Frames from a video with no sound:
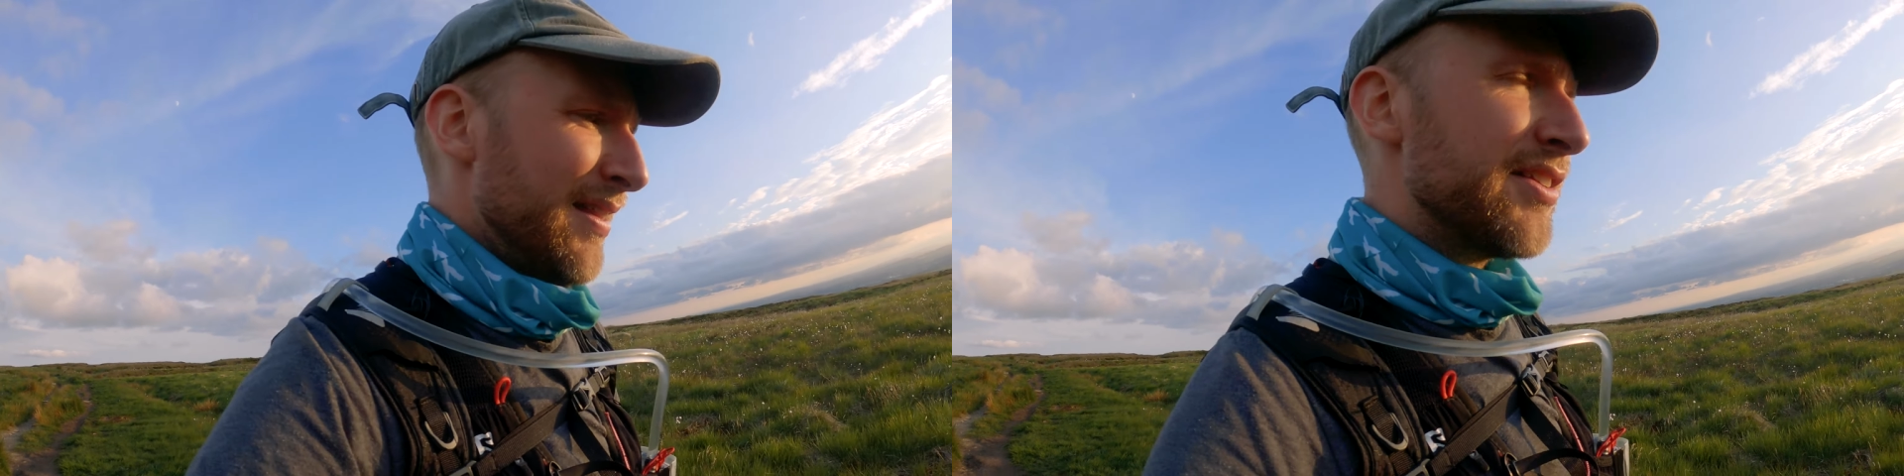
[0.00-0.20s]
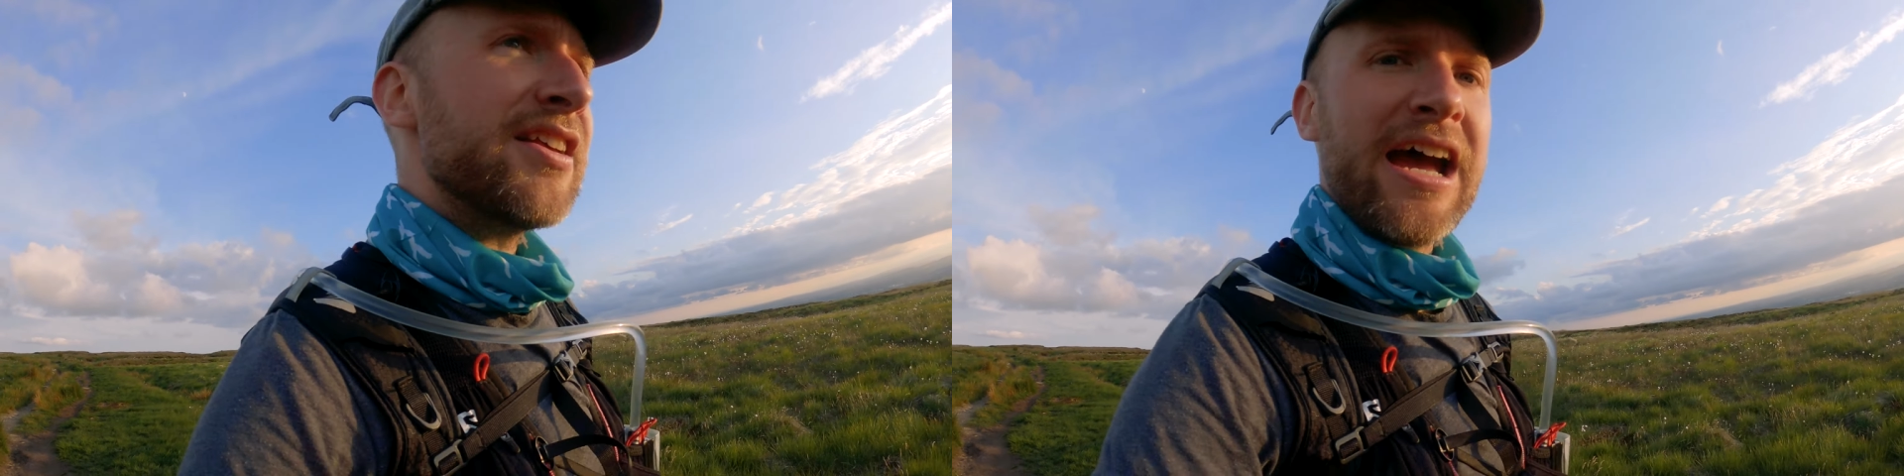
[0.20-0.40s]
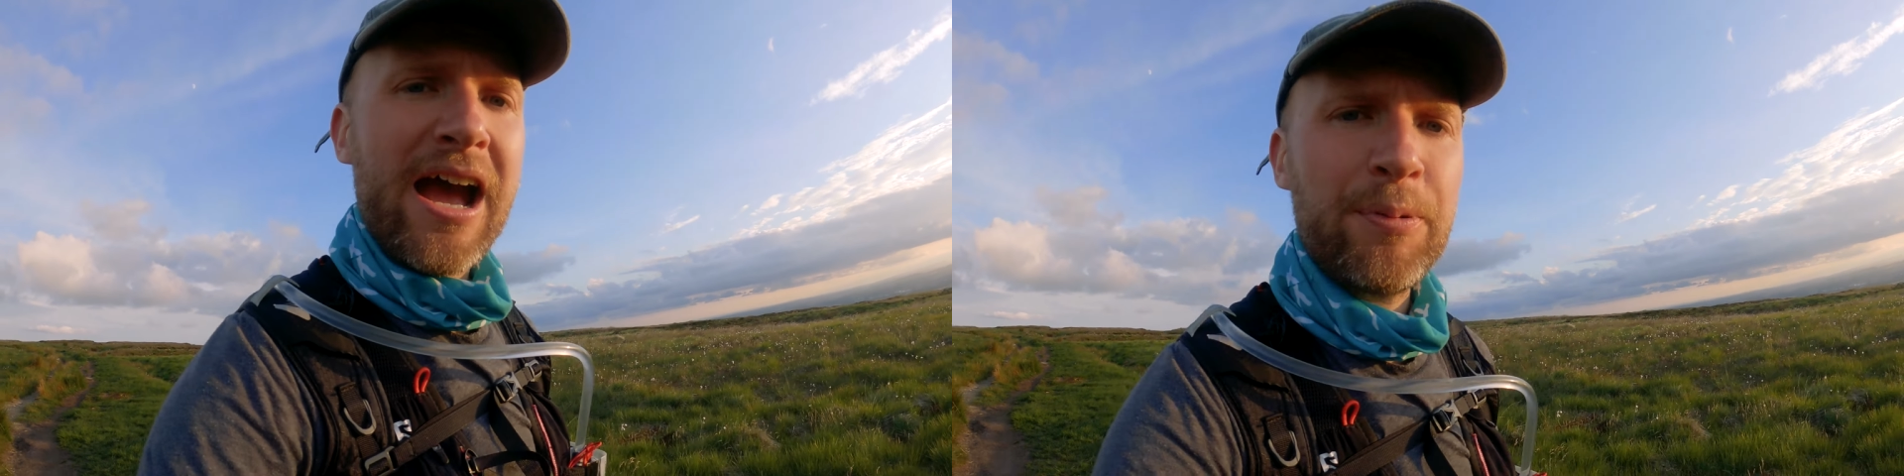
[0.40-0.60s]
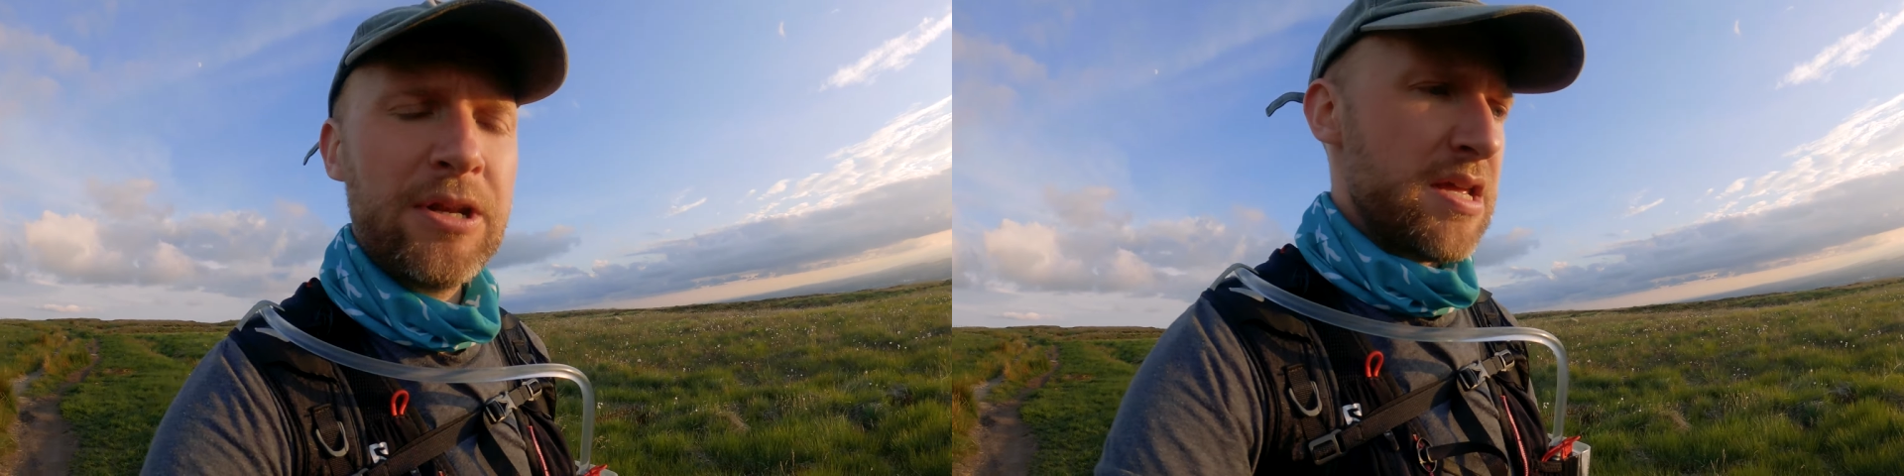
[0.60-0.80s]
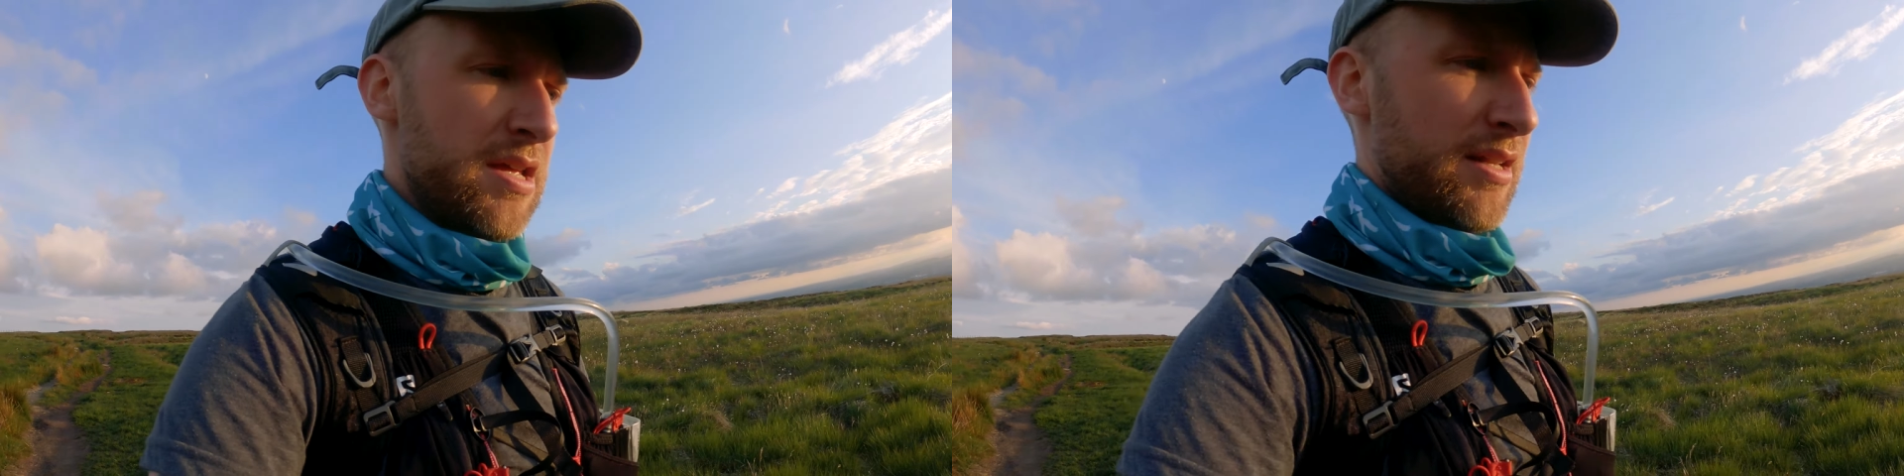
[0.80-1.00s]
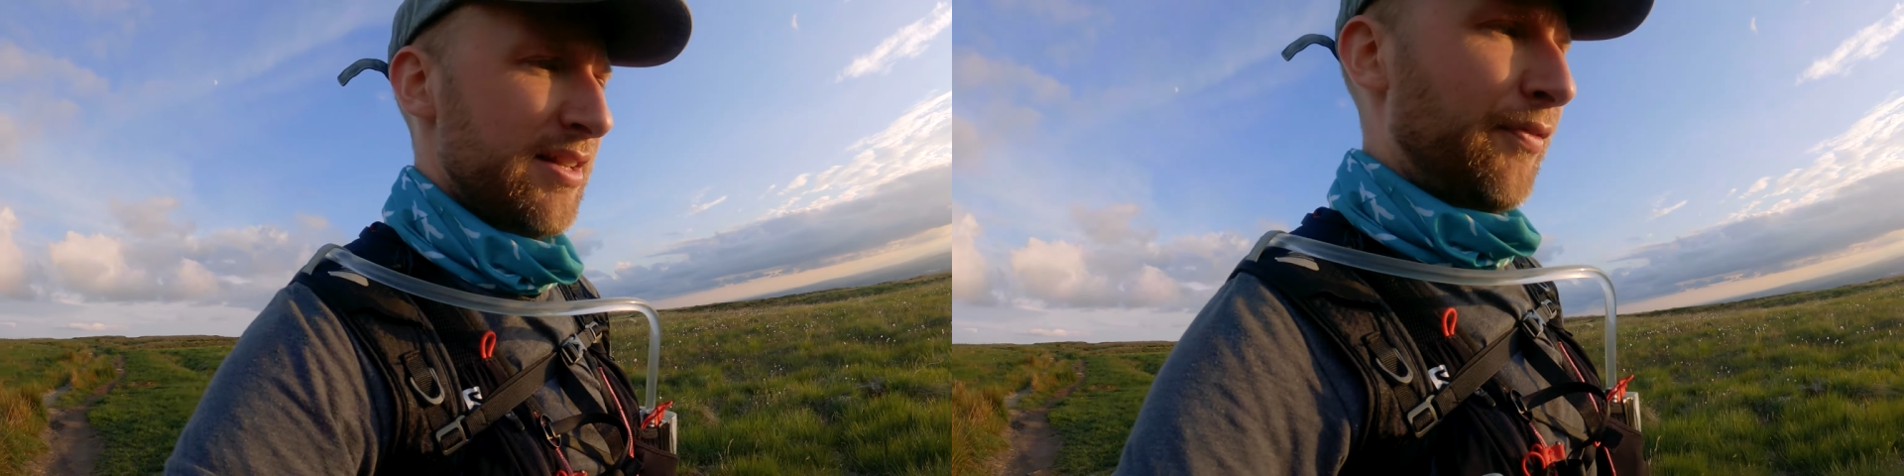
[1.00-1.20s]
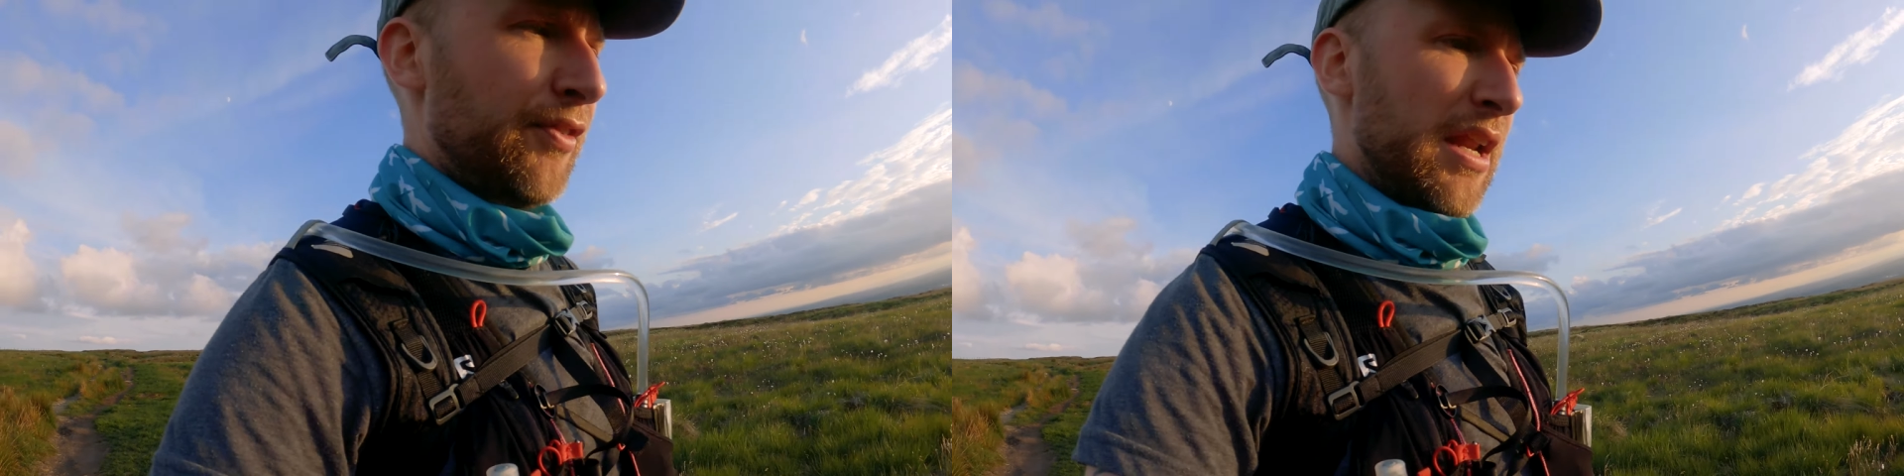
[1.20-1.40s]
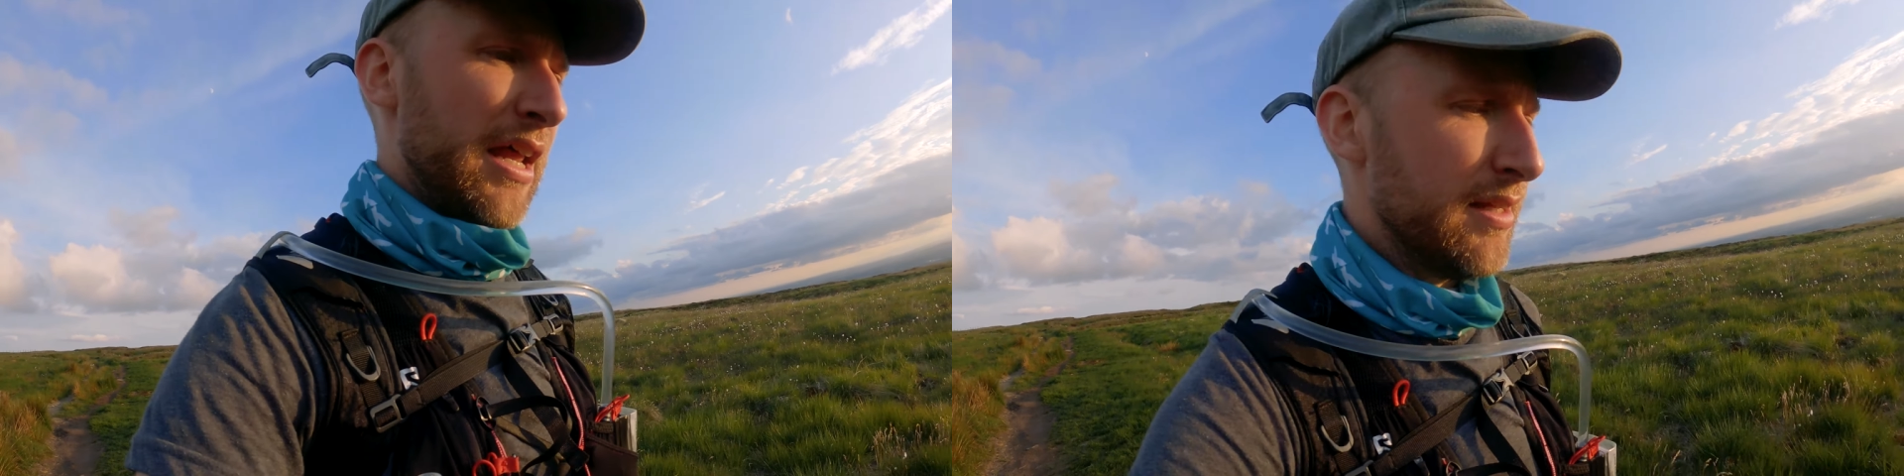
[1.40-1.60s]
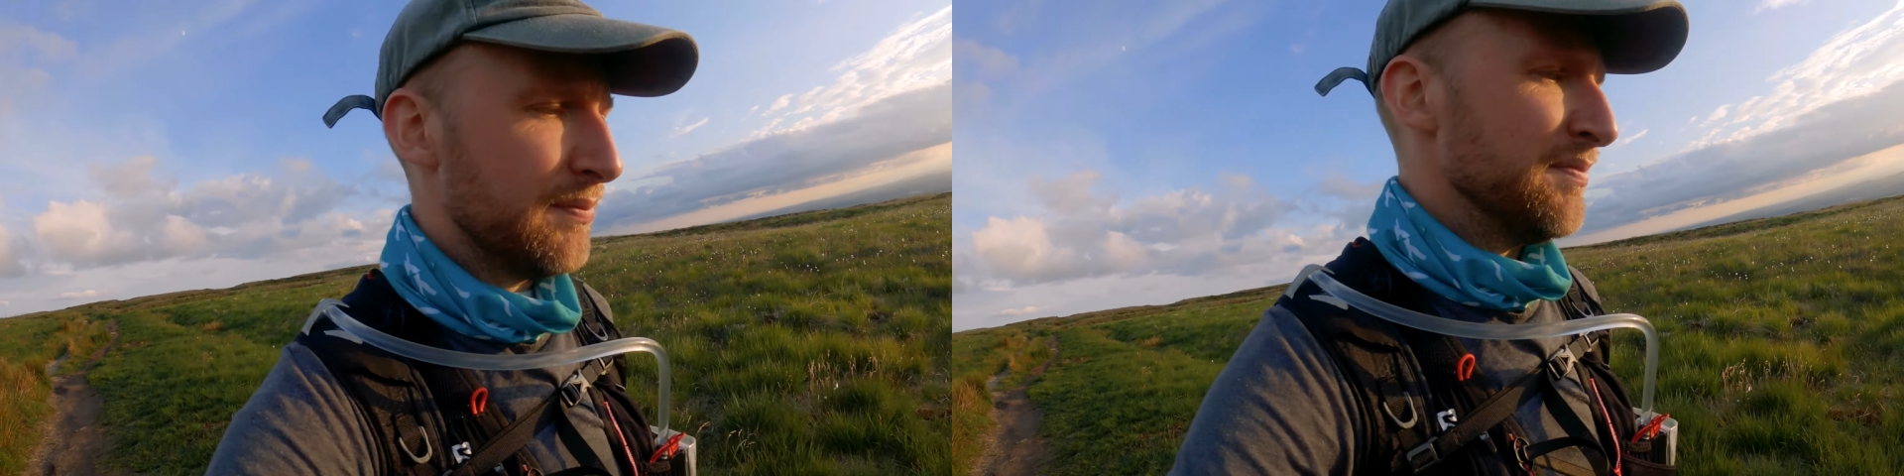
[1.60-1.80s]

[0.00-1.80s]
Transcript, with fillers: that's gonna happen definitely